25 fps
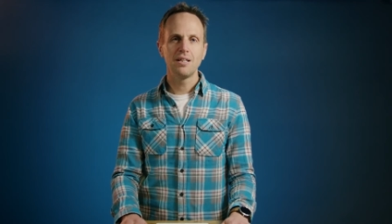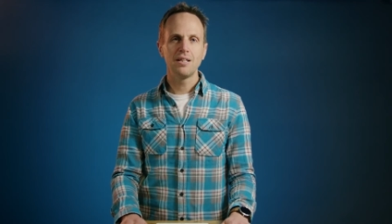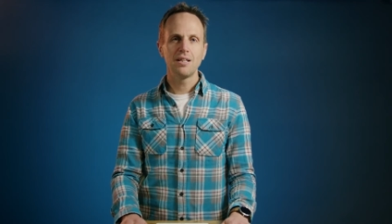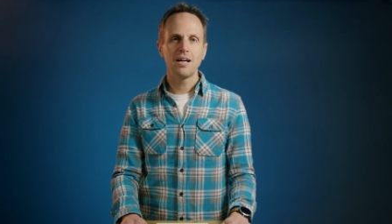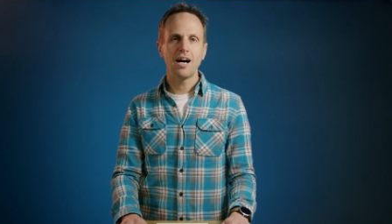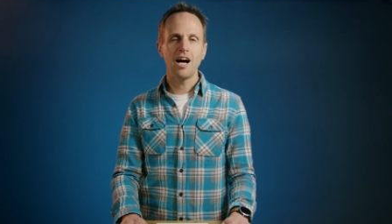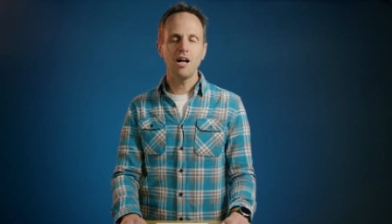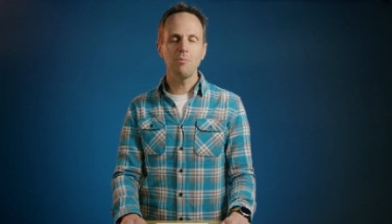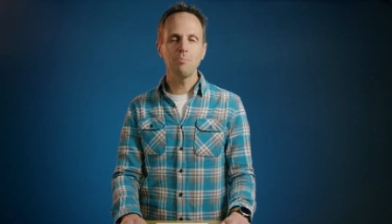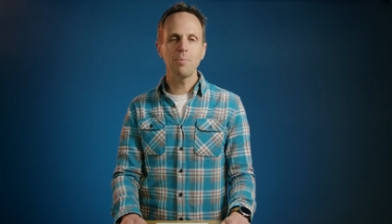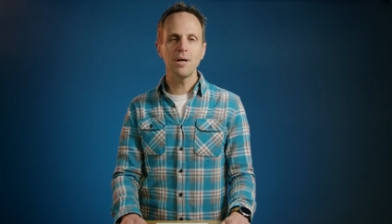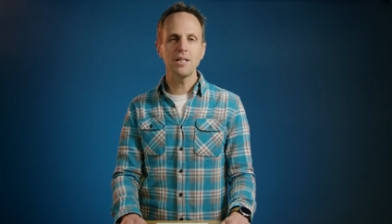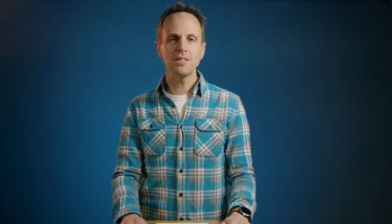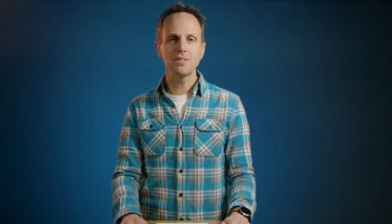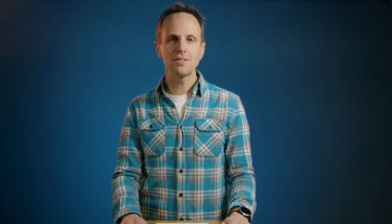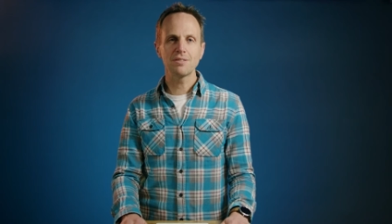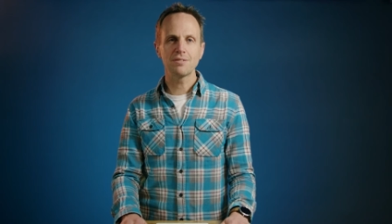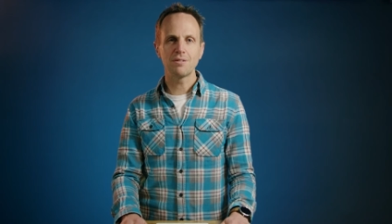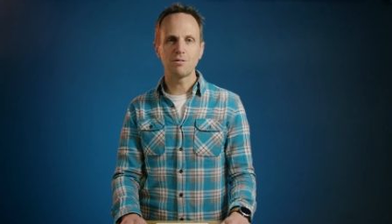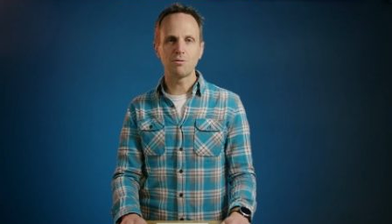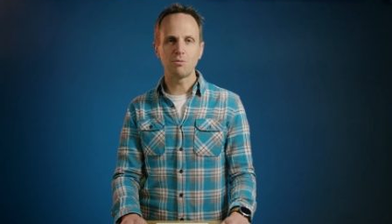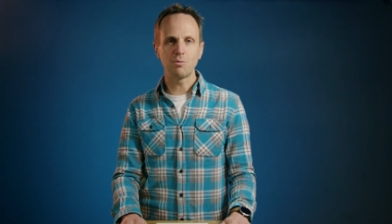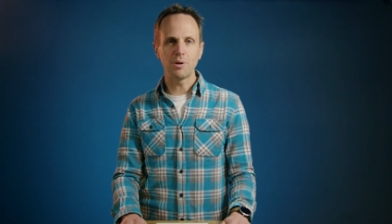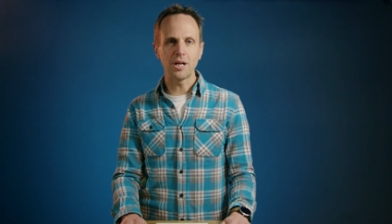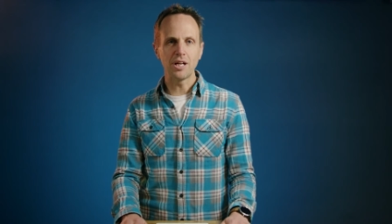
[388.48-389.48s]
Help us
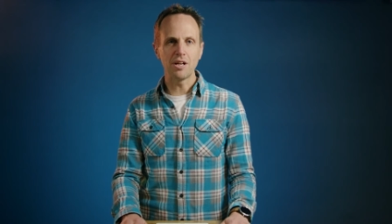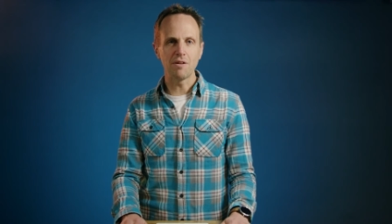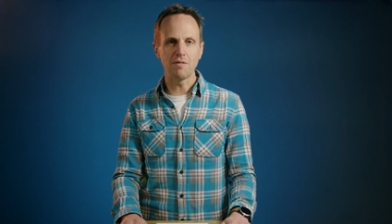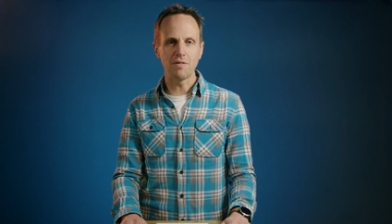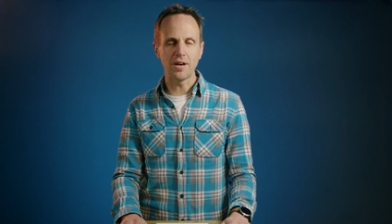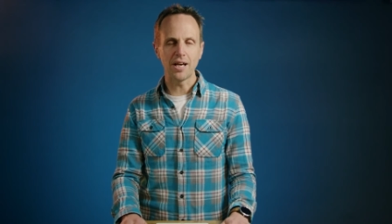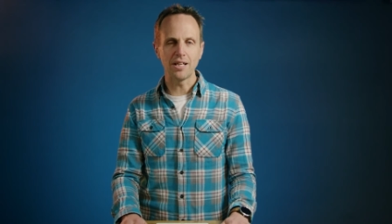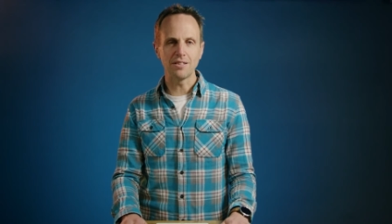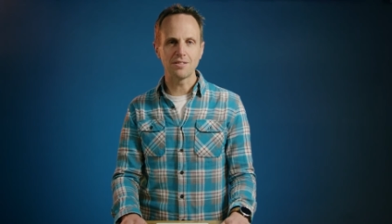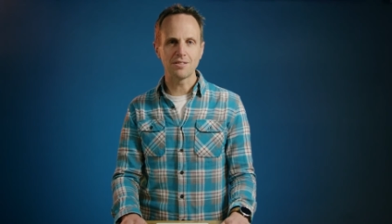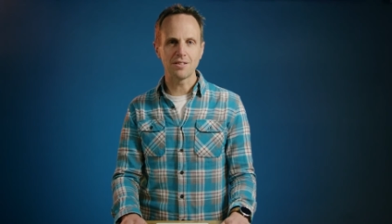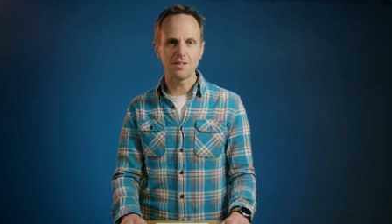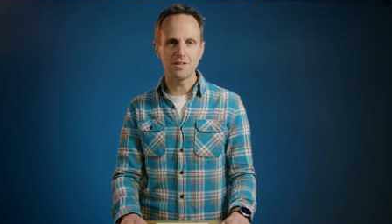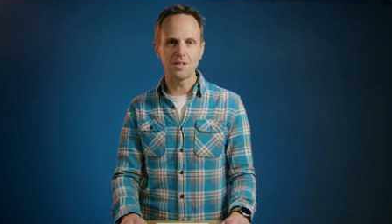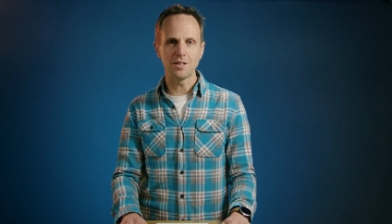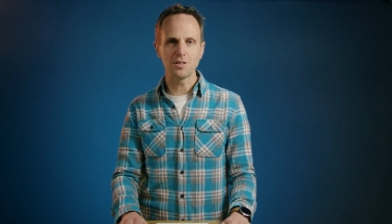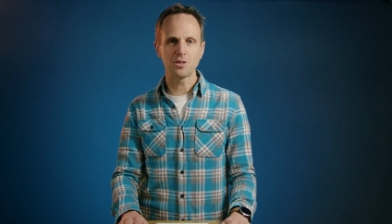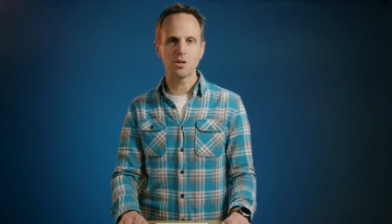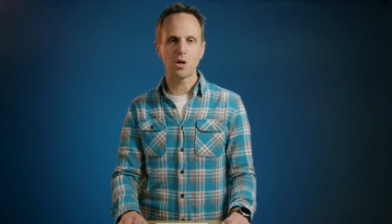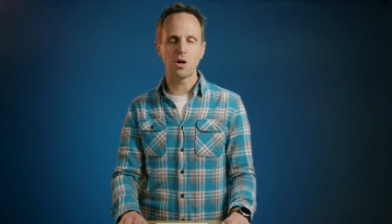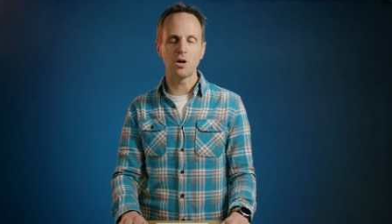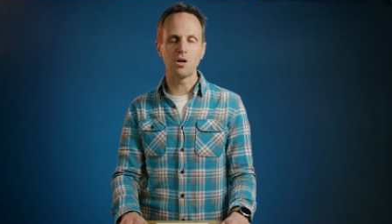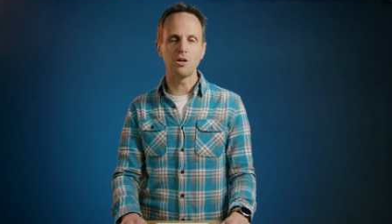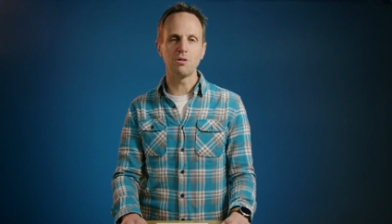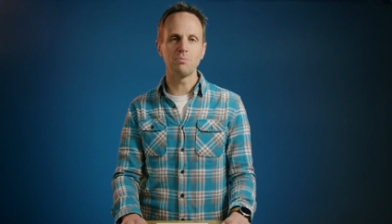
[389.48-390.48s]
renovate this
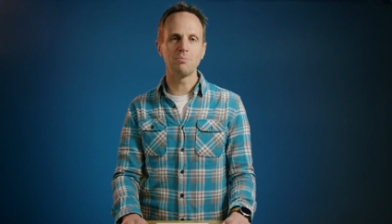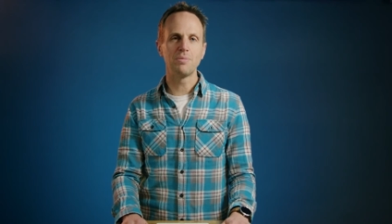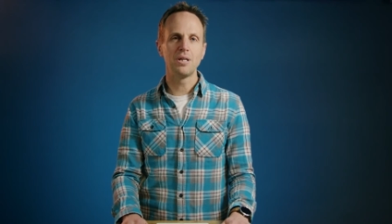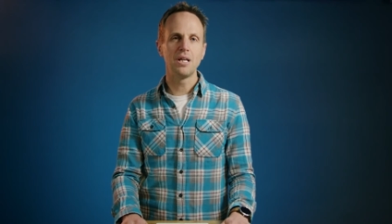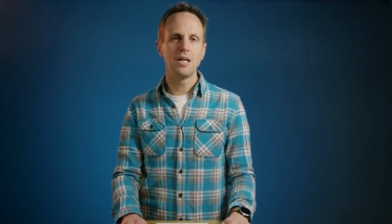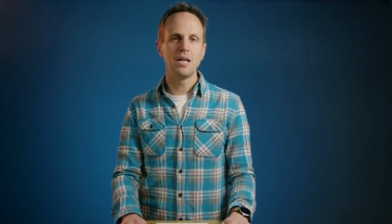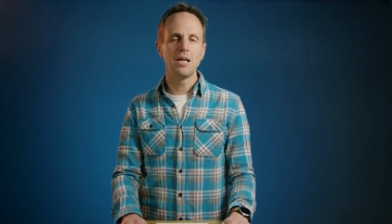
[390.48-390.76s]
home,